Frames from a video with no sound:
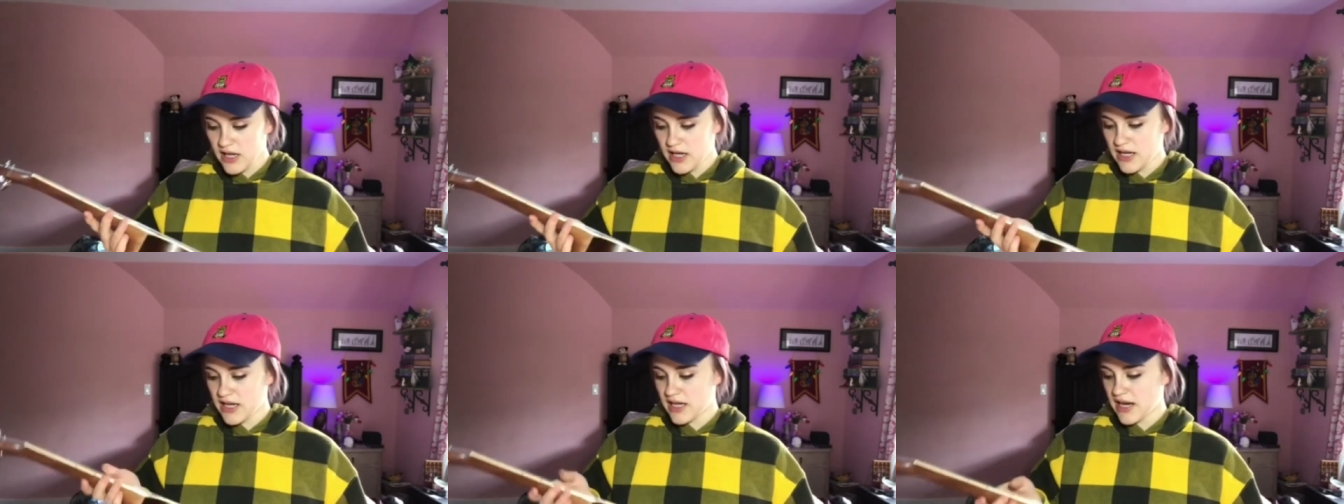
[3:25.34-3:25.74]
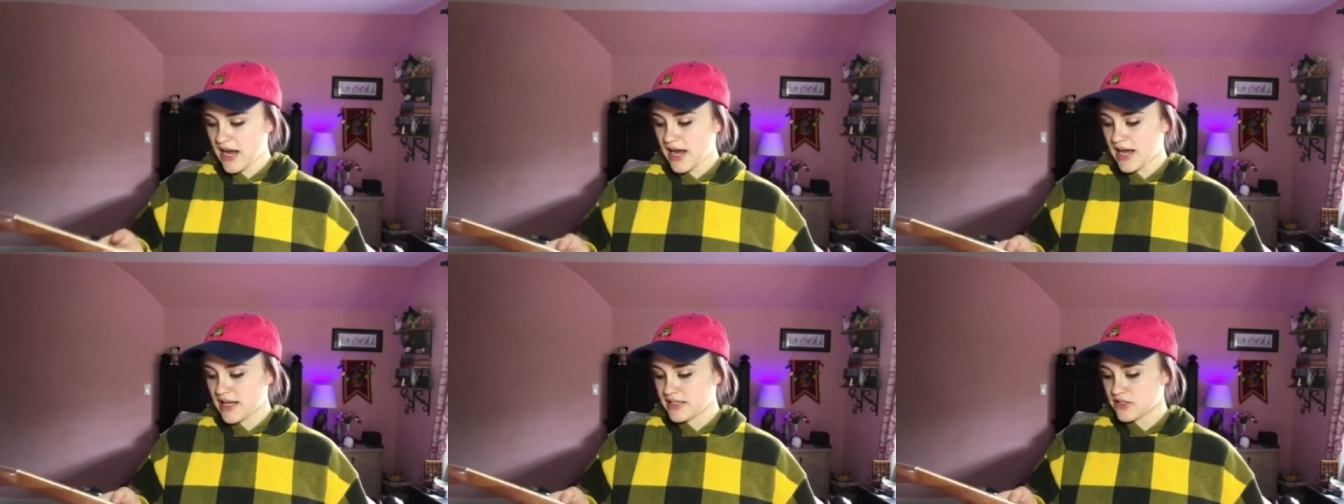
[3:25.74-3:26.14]
it
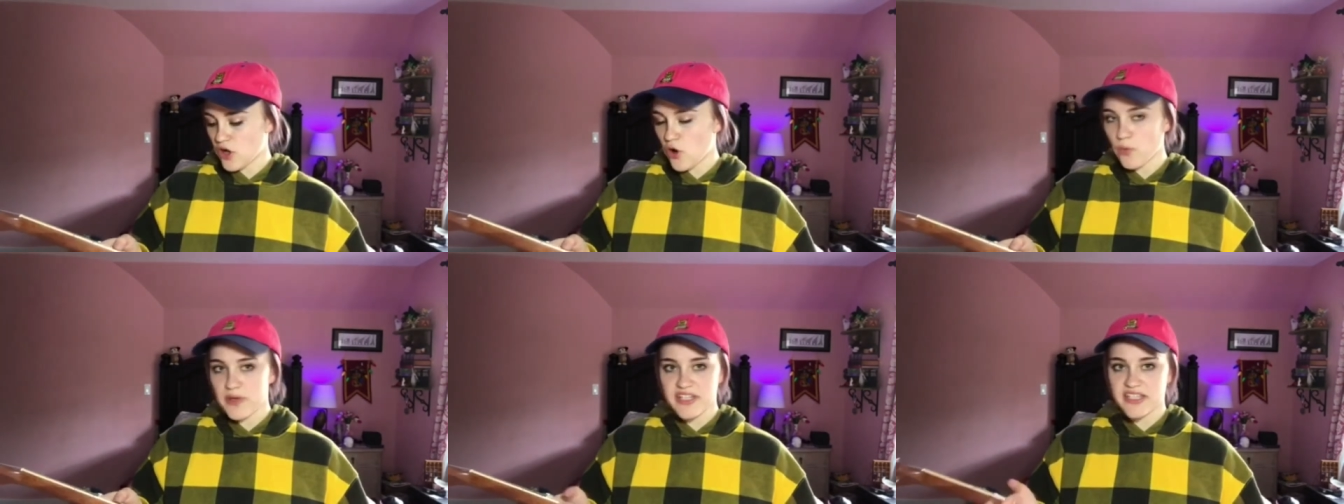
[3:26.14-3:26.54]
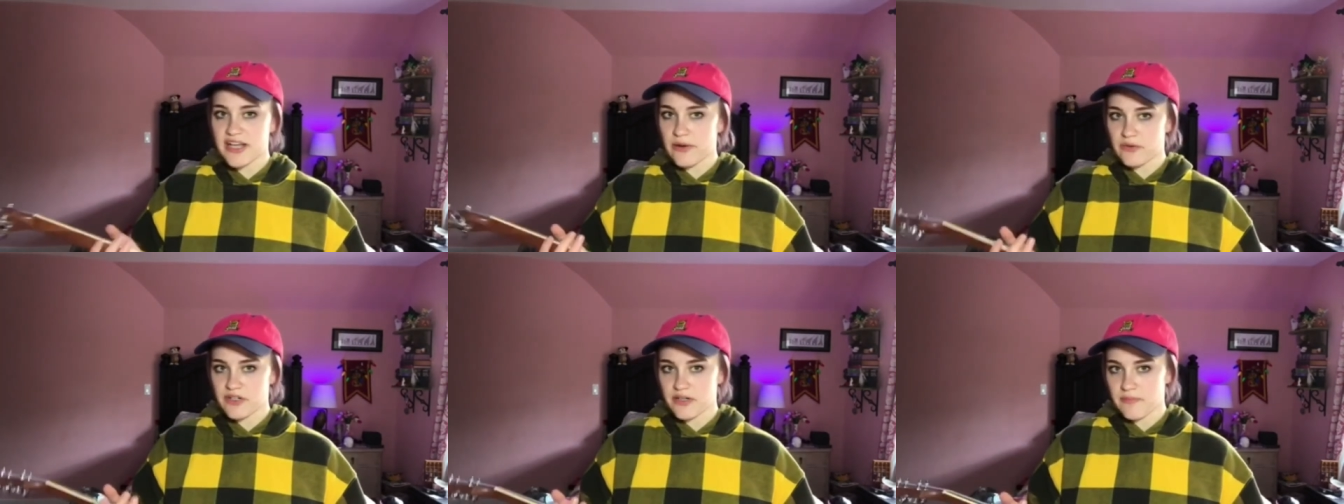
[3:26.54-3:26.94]
has always
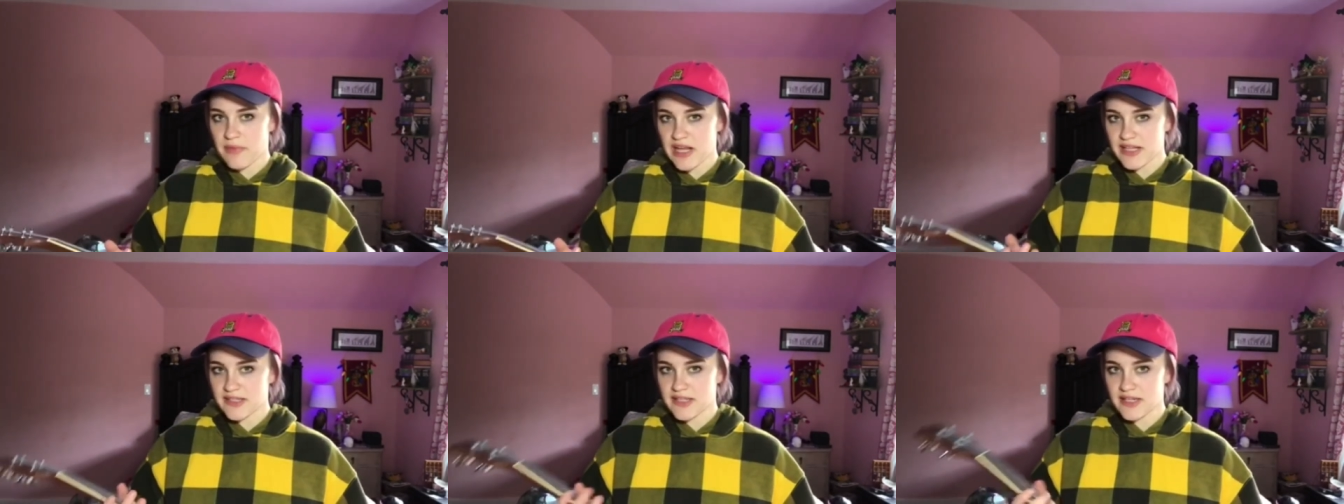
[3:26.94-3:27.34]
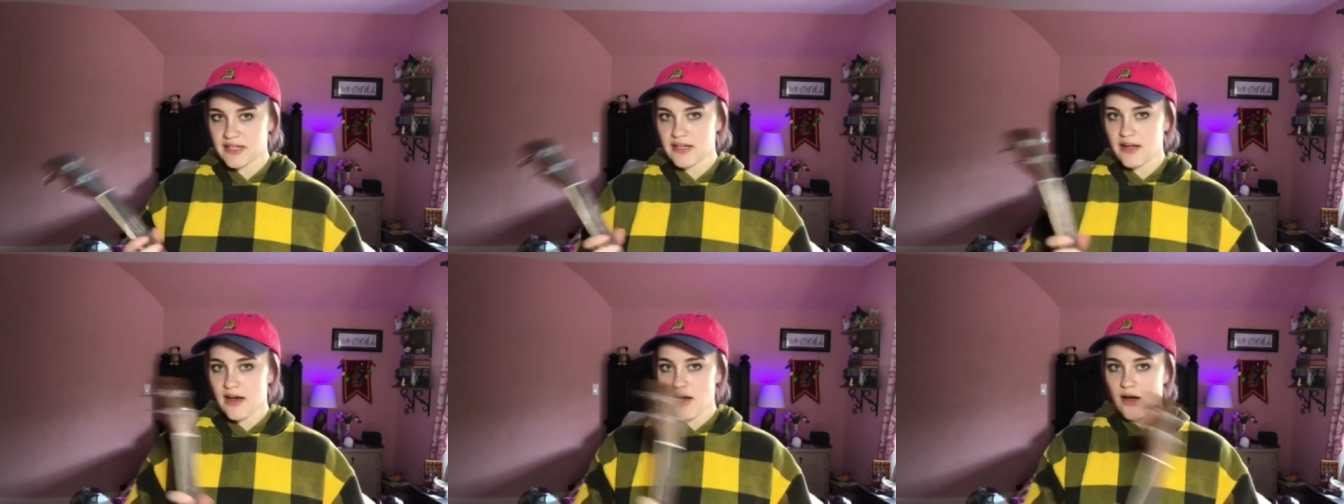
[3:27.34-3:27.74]
sounded
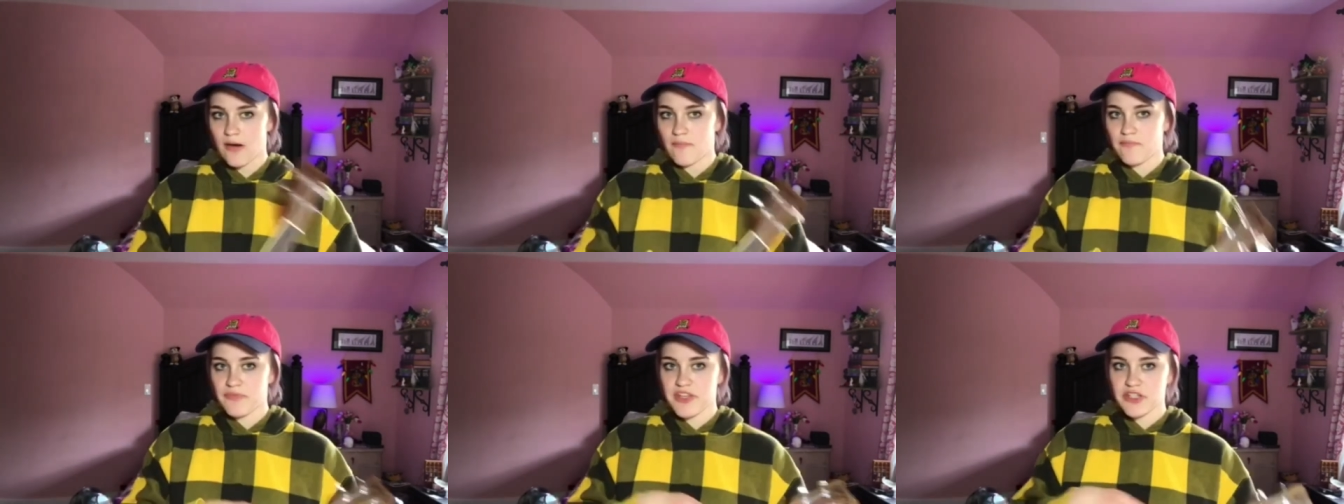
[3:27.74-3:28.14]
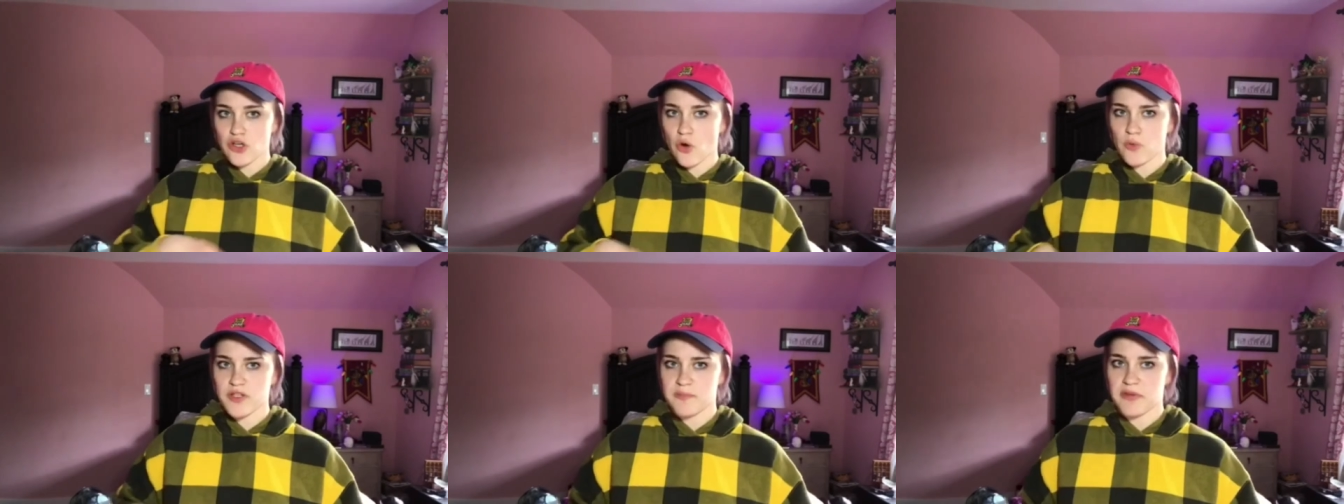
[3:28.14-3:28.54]
amazing. It's
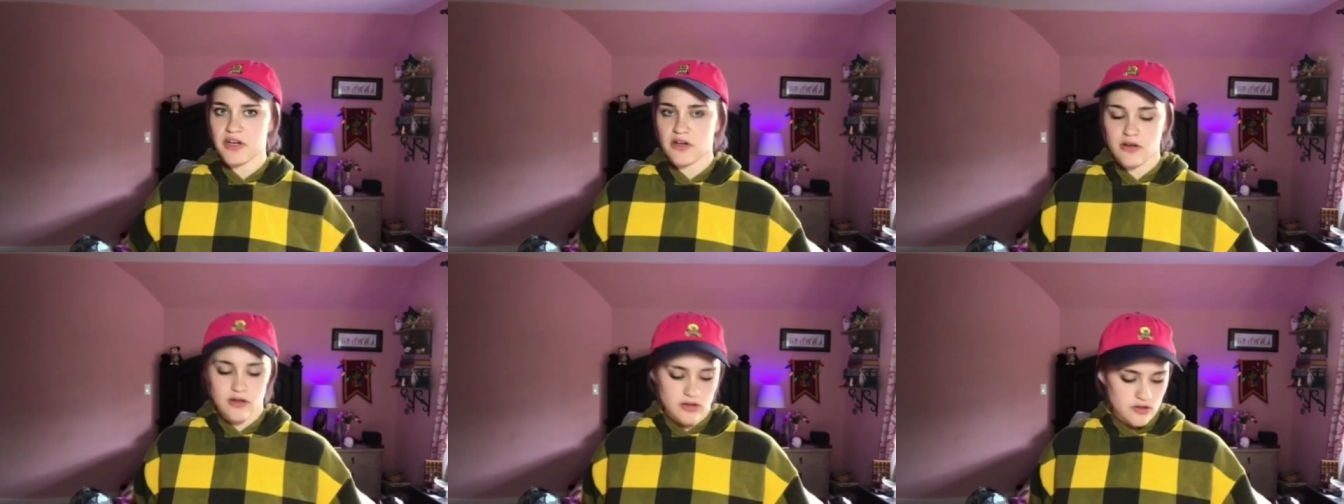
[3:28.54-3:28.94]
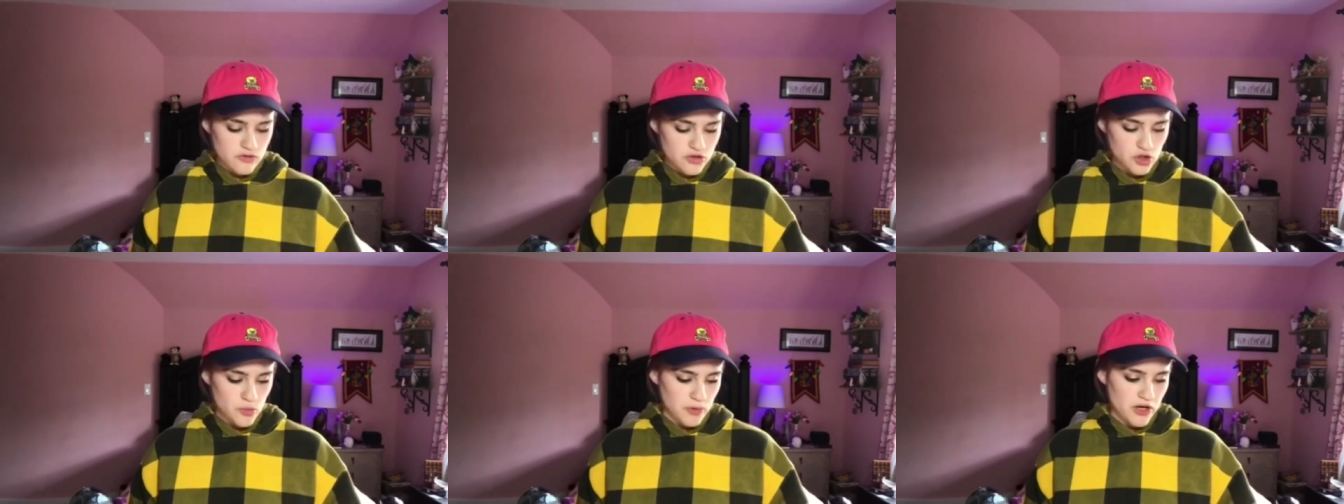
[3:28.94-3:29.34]
always been super